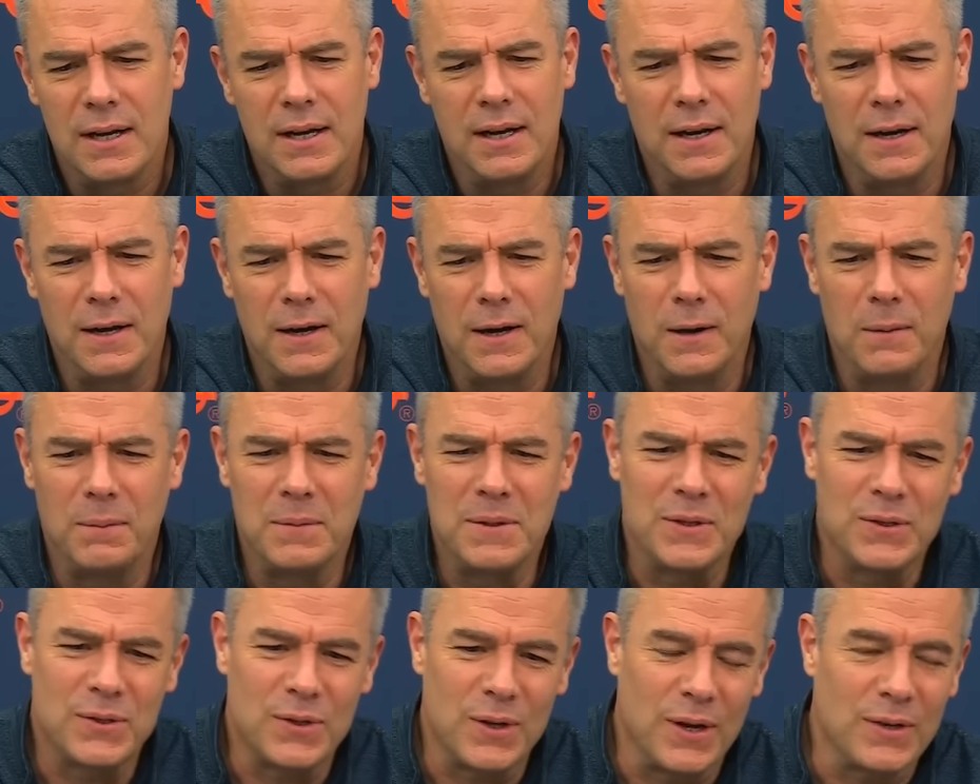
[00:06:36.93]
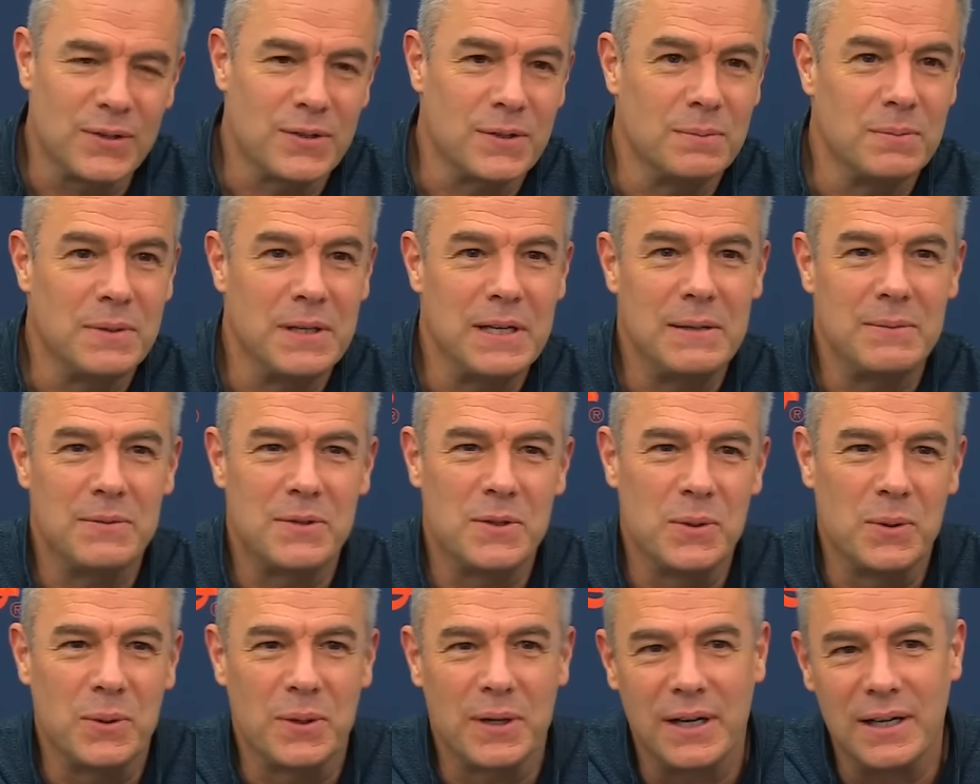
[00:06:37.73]
Um, you saw some teams
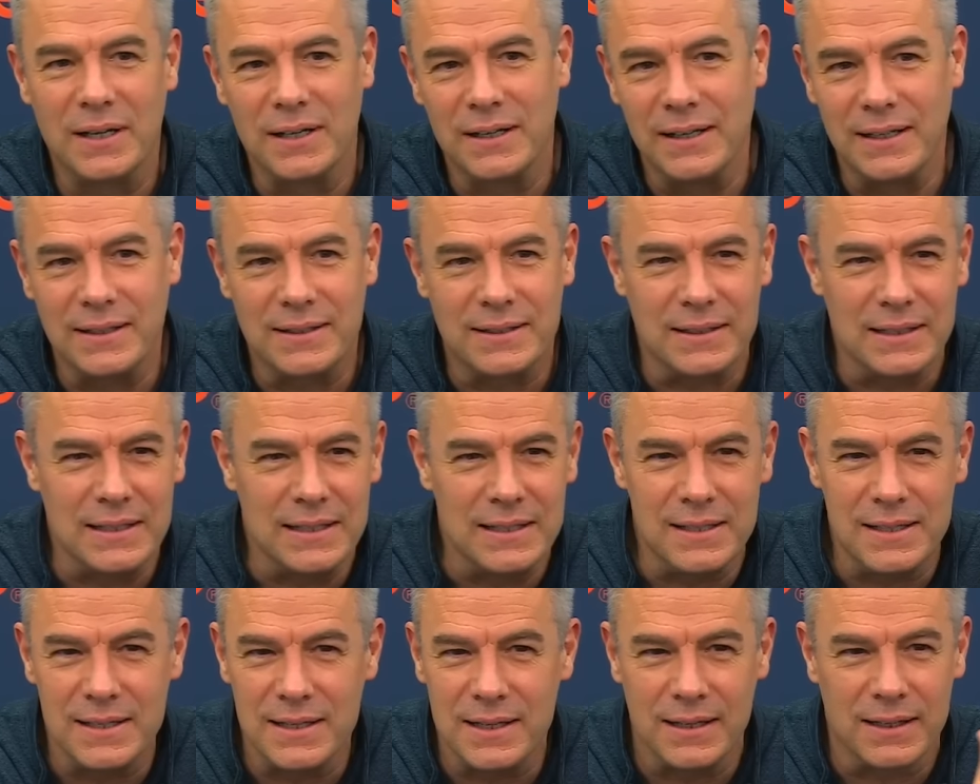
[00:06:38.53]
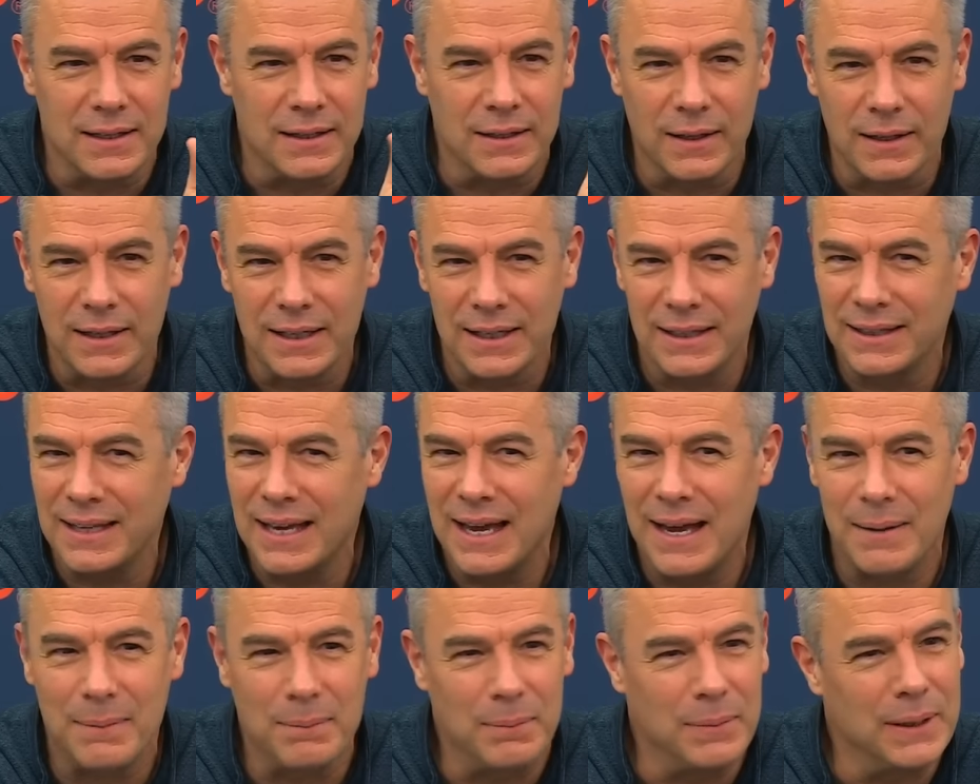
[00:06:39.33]
doing it, and it's easy to look at
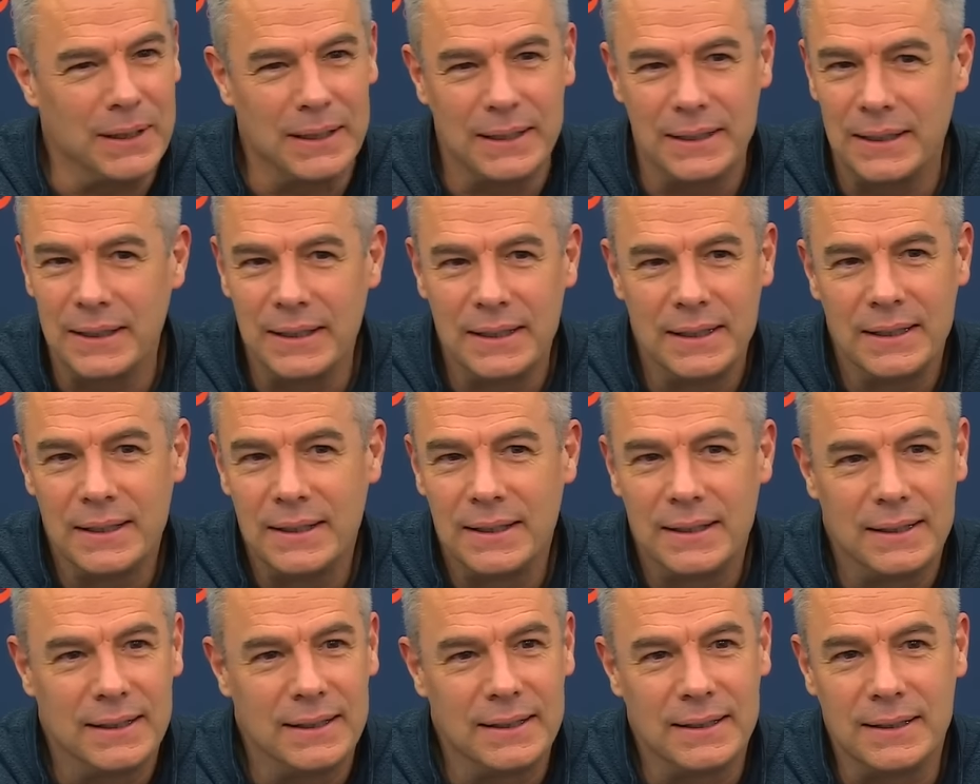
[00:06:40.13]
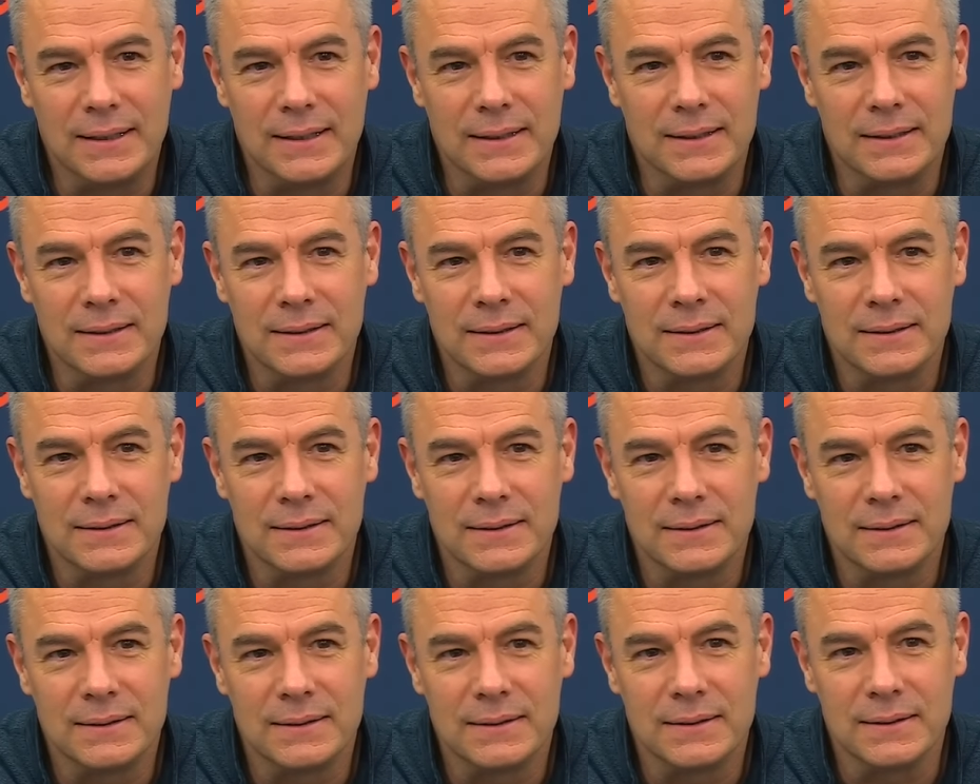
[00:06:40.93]
that, but uh,
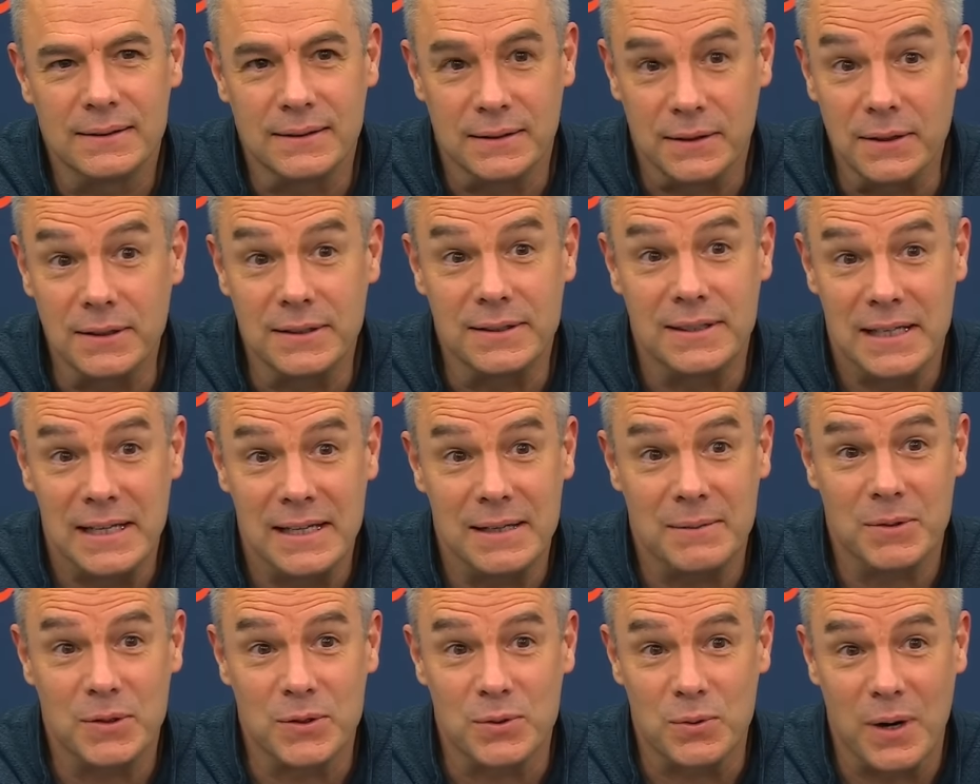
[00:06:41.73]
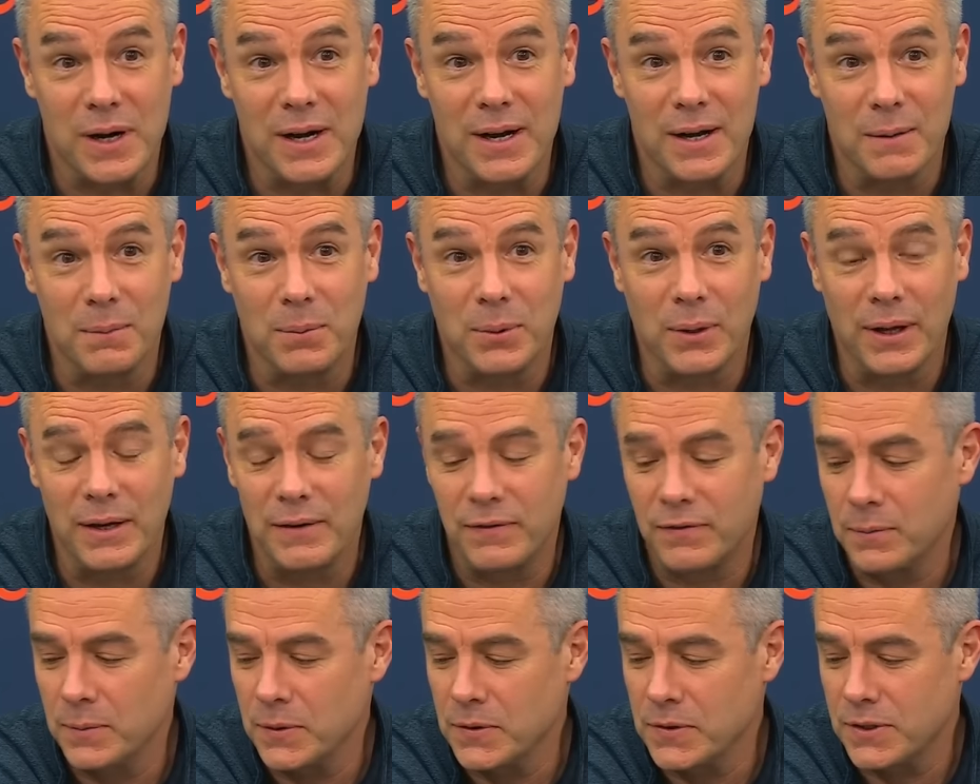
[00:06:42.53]
a good team is ready to play
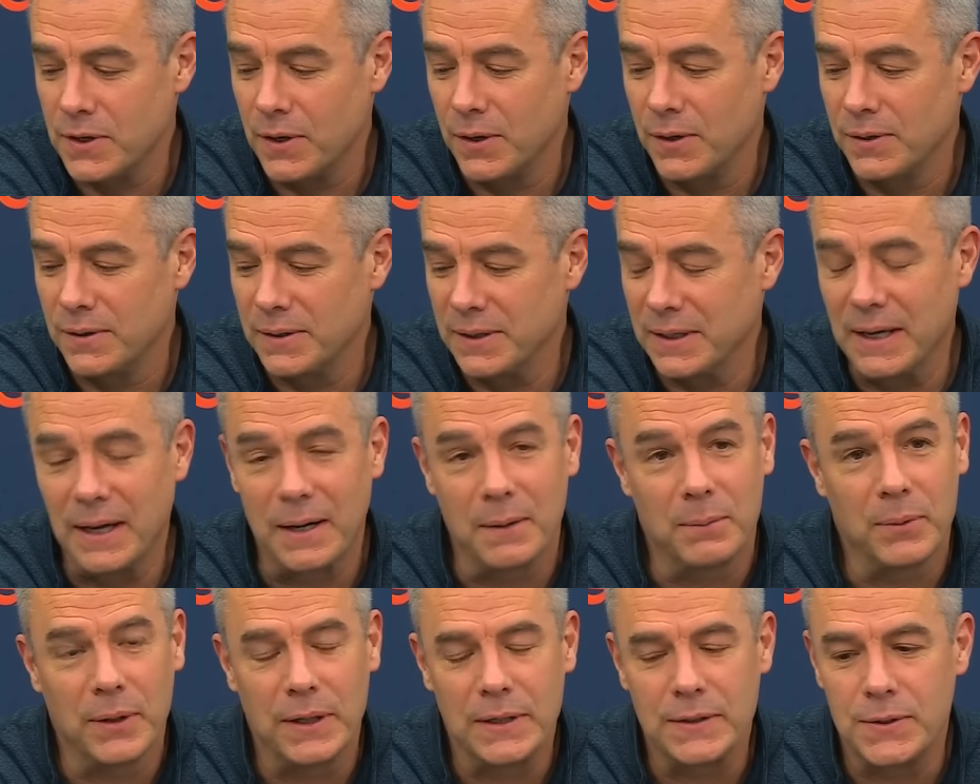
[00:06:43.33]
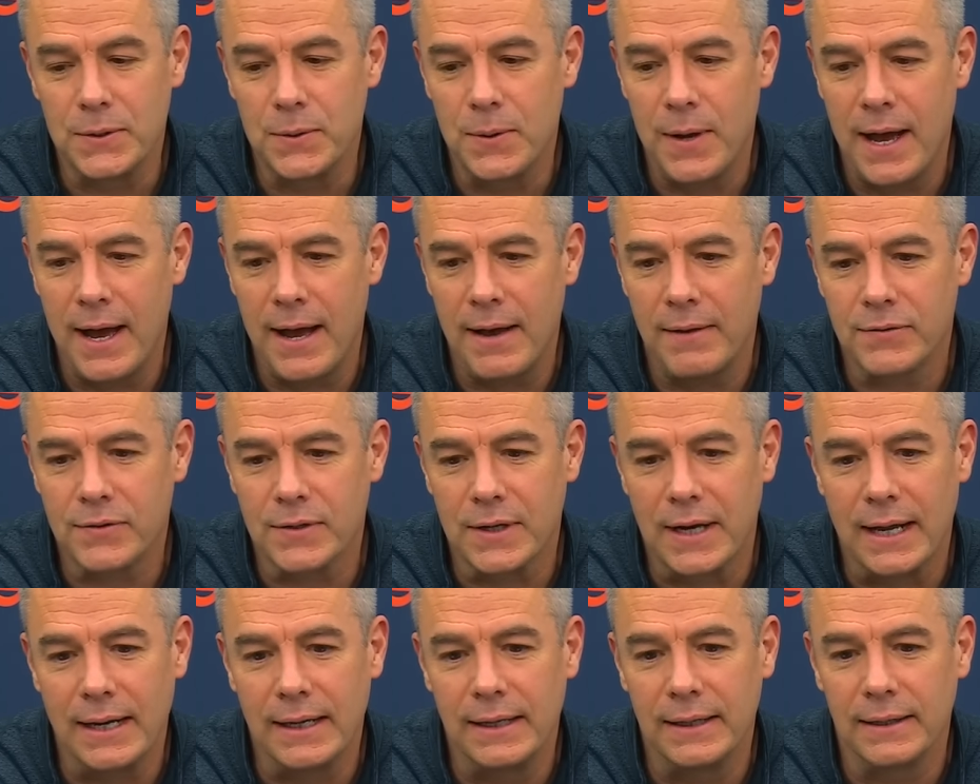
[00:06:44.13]
from the start, and you got to play two
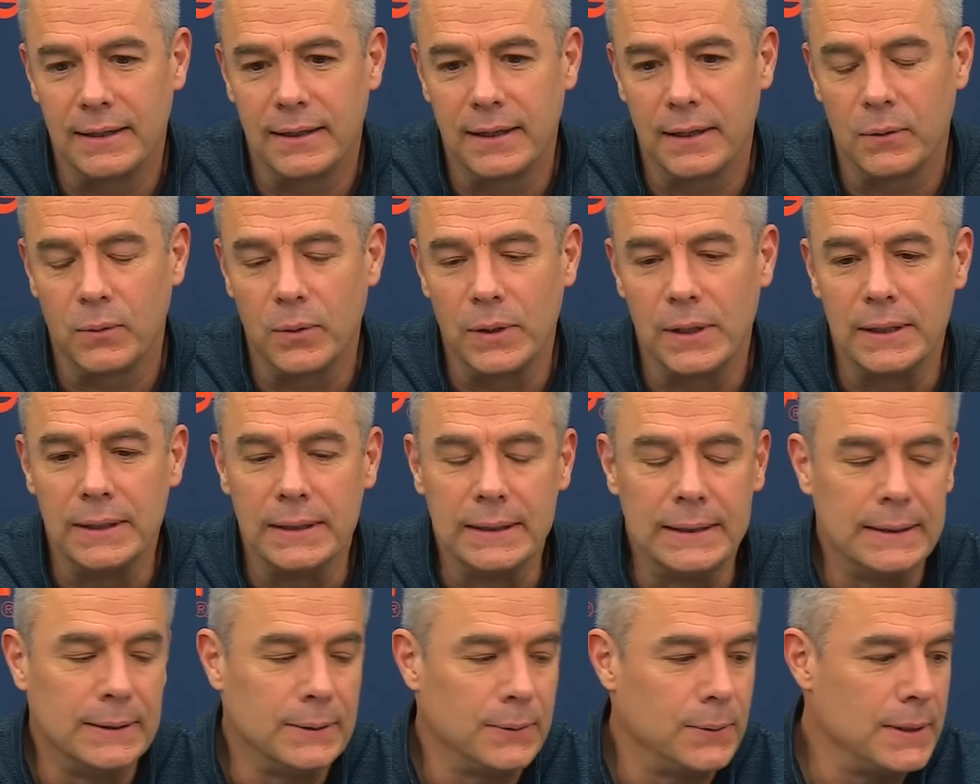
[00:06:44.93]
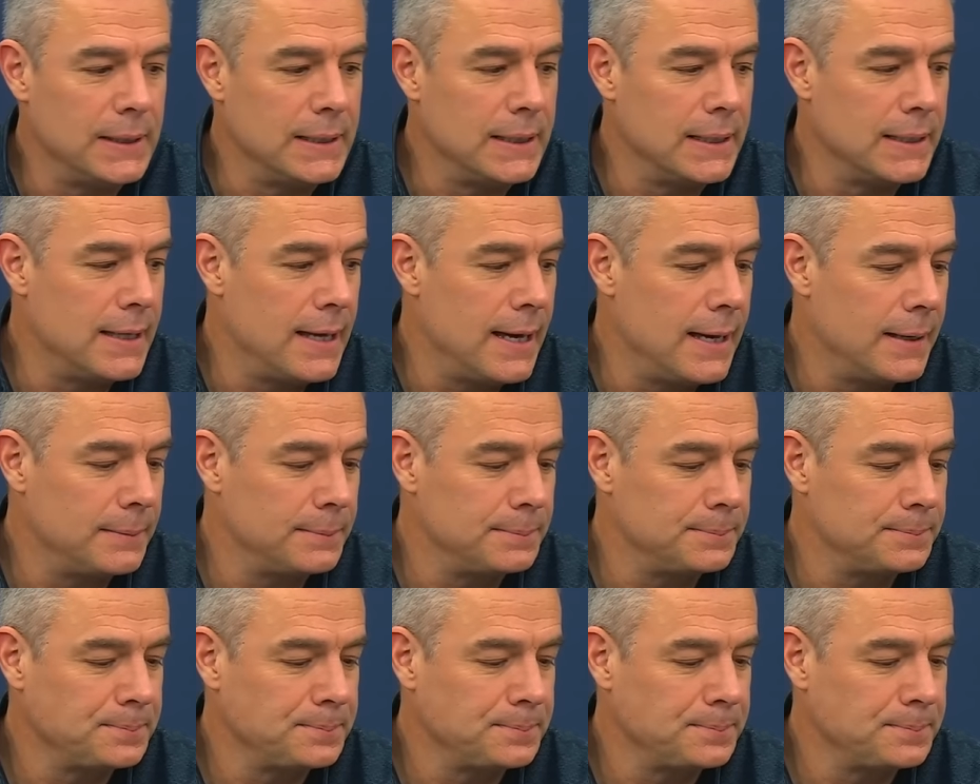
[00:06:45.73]
halves, and I didn't think we, we did that.